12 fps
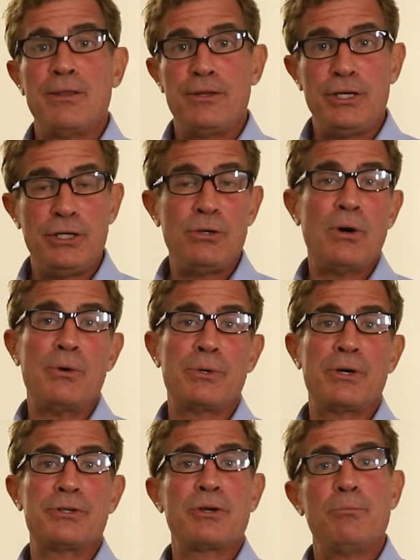the new
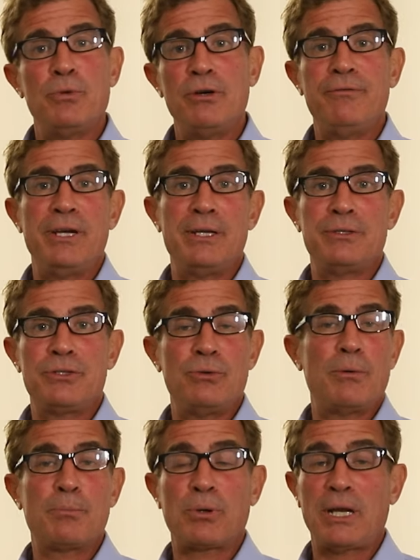owners move
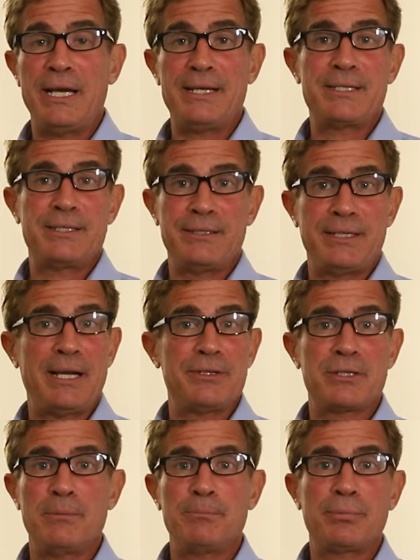into a place that
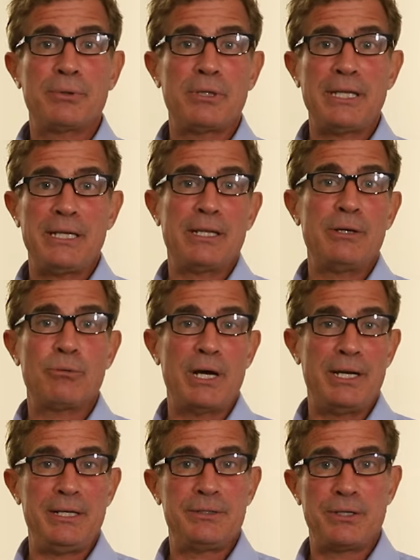is completely
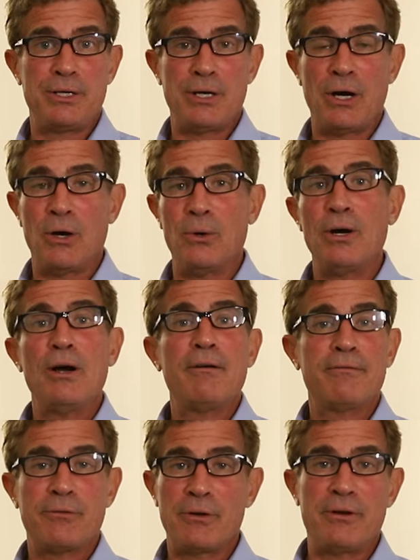ready to go
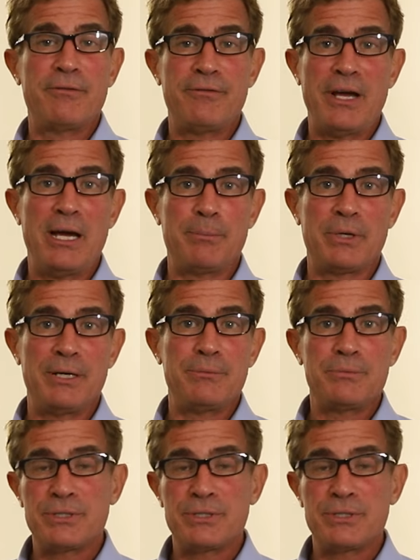for their family.